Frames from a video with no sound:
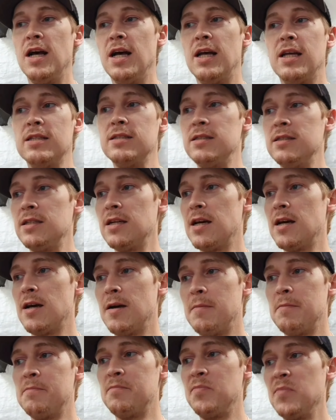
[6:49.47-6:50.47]
And
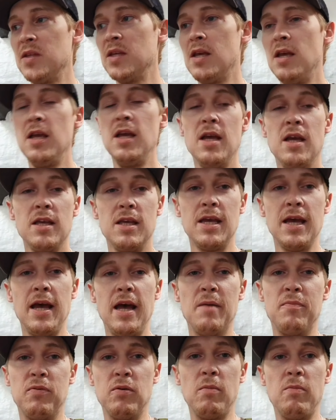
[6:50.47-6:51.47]
um,
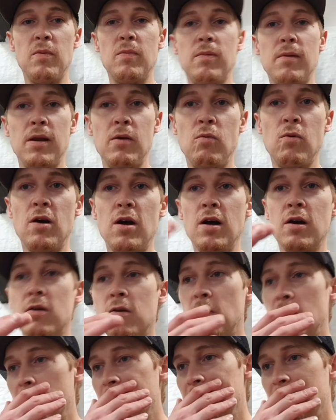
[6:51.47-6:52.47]
yeah, probably
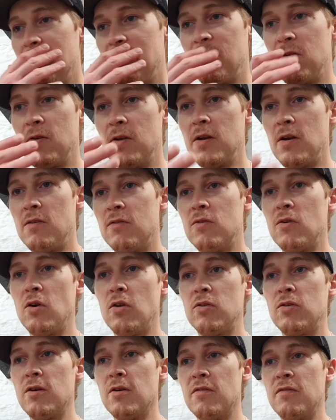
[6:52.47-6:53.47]
work on a. I've
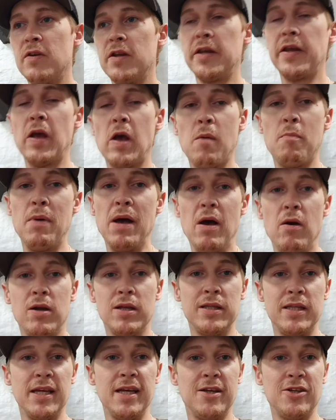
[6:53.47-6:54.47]
got to do a video
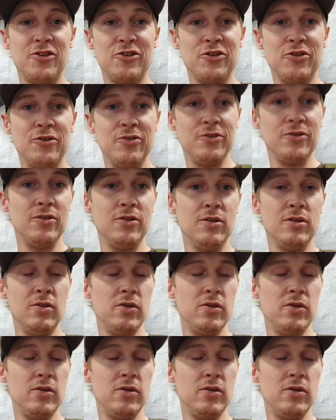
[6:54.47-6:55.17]
about addiction.